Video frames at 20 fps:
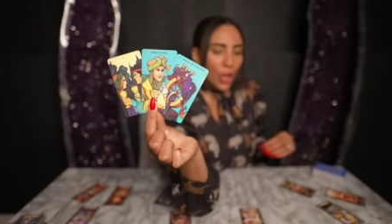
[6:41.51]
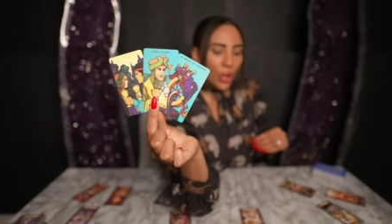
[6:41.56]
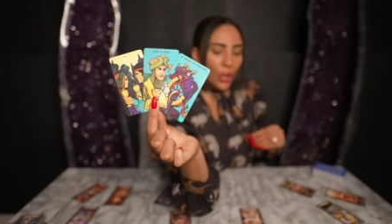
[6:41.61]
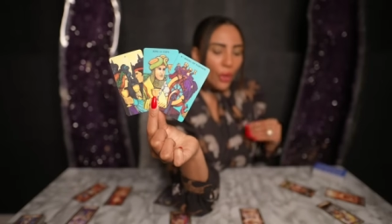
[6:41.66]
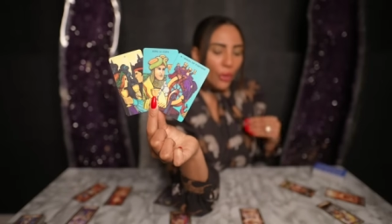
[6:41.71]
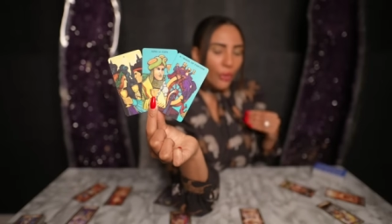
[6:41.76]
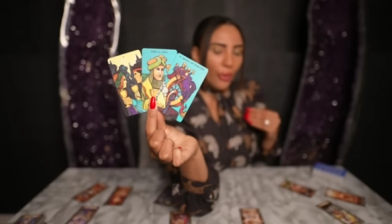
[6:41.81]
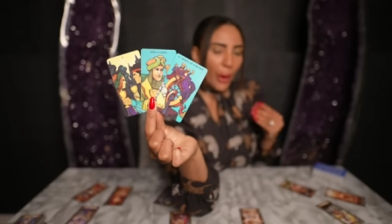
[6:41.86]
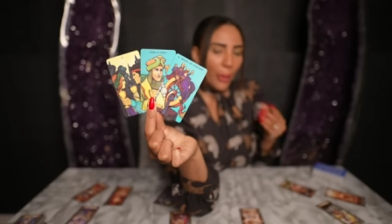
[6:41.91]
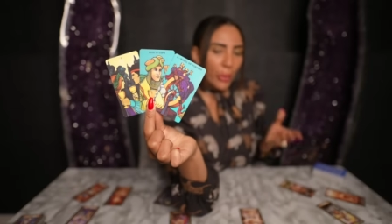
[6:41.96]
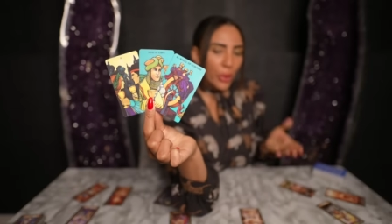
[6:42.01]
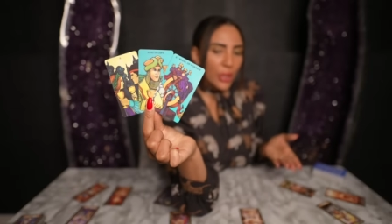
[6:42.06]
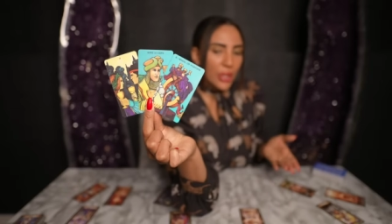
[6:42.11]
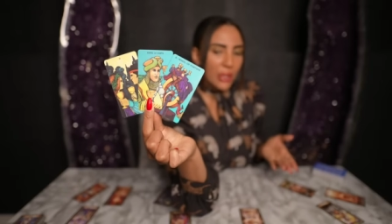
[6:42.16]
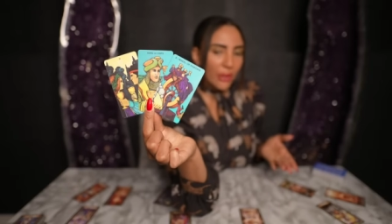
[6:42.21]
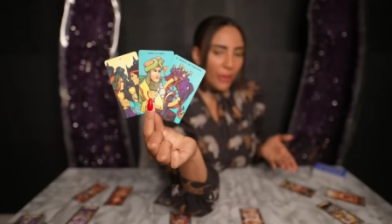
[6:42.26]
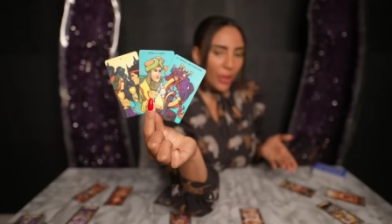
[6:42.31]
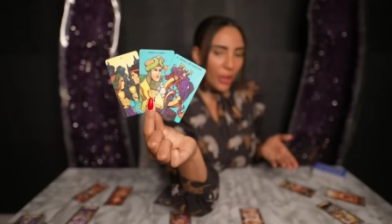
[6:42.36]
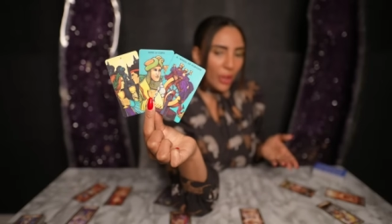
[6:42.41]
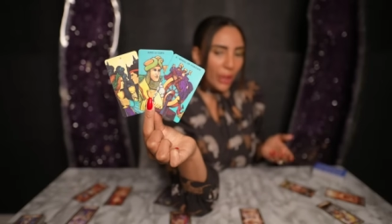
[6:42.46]
November is
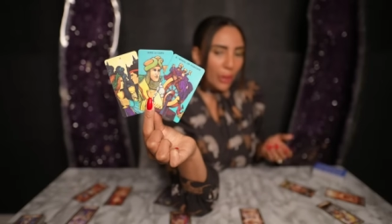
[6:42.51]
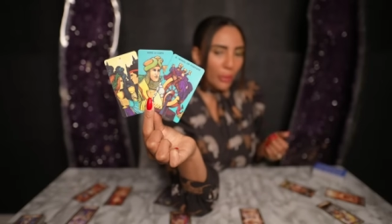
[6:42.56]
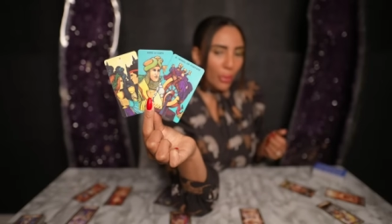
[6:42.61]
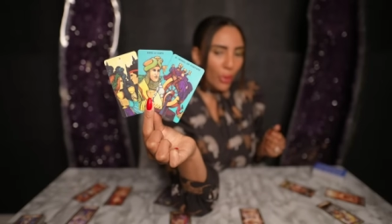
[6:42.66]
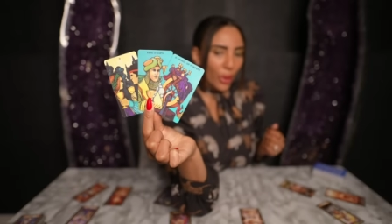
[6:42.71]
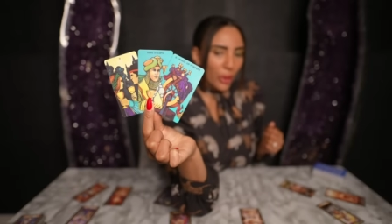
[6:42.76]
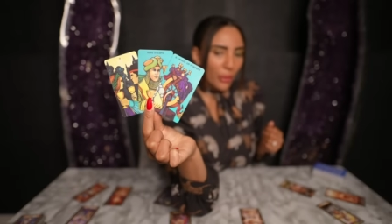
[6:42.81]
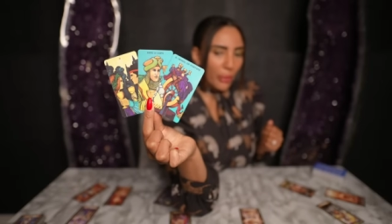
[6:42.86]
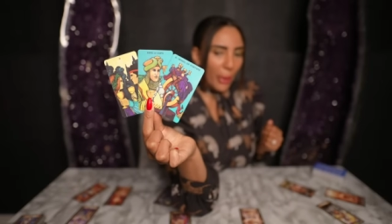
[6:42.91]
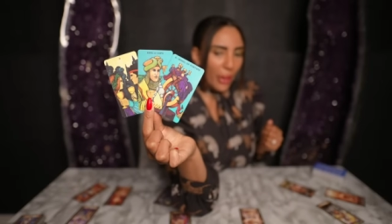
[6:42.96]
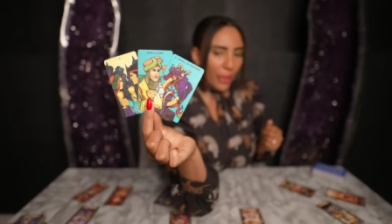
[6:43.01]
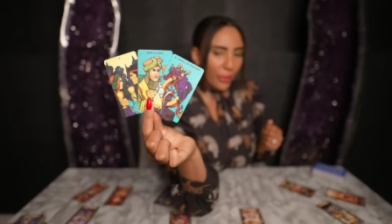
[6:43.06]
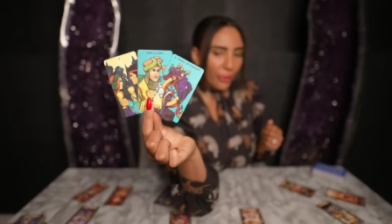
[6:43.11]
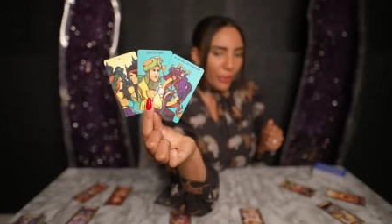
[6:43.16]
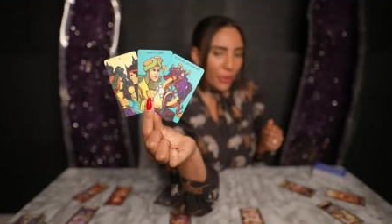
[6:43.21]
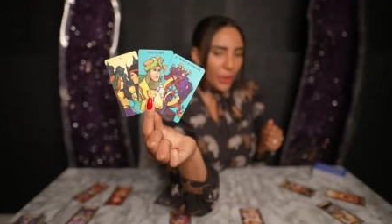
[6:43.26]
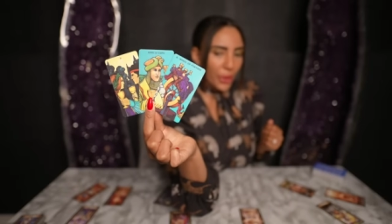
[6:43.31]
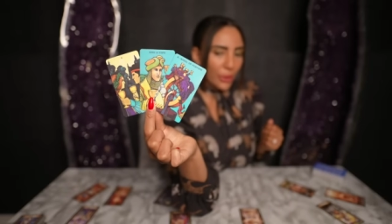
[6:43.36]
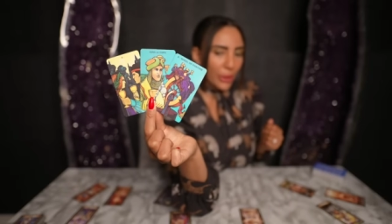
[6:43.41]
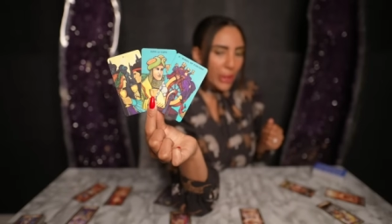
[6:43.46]
a very important month
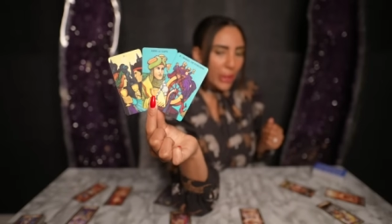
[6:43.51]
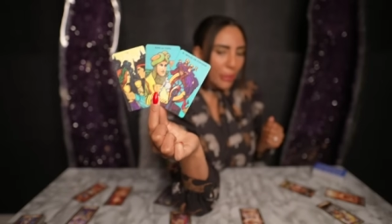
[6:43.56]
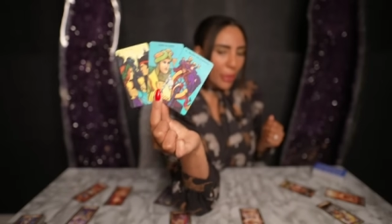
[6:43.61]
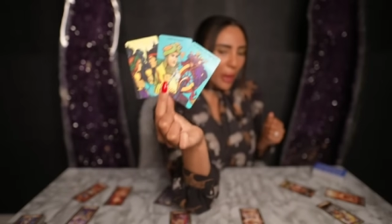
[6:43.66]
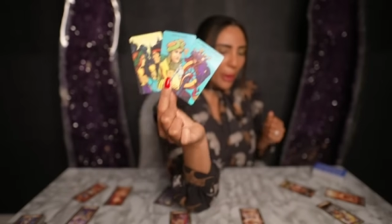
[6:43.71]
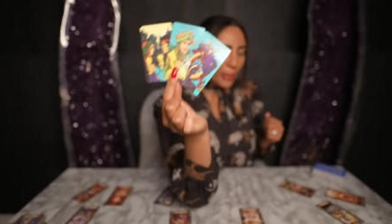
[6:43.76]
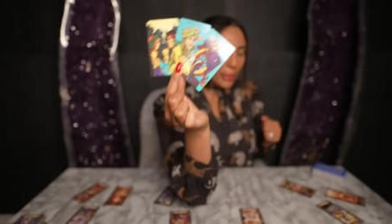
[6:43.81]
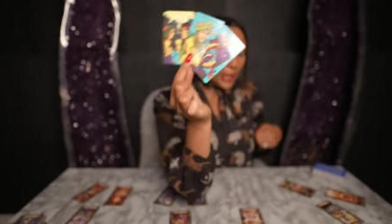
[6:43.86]
for you, Libra,